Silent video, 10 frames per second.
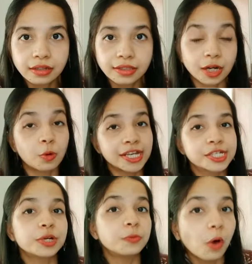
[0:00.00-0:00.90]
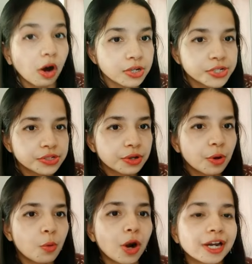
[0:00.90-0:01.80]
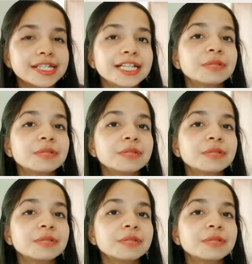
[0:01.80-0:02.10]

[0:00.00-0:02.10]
The question was, what does it